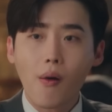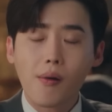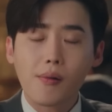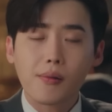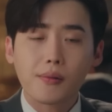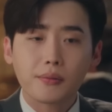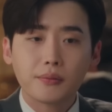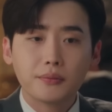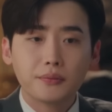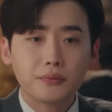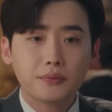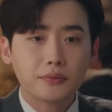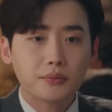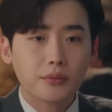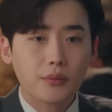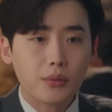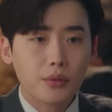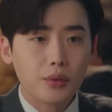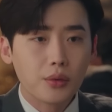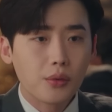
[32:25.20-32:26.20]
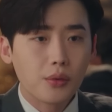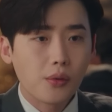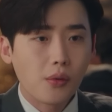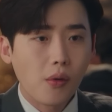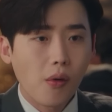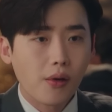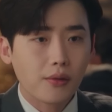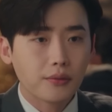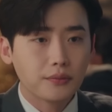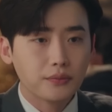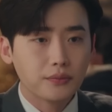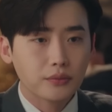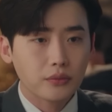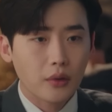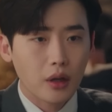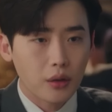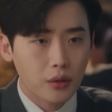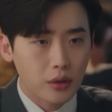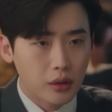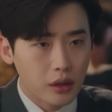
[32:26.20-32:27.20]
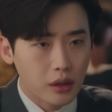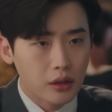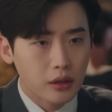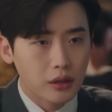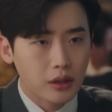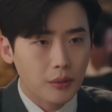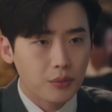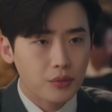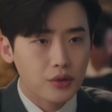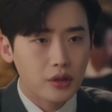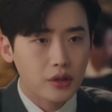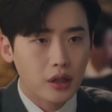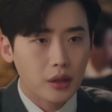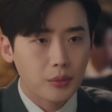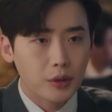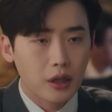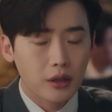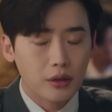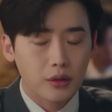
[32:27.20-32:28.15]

Fortunately, this client wasn't a bad person.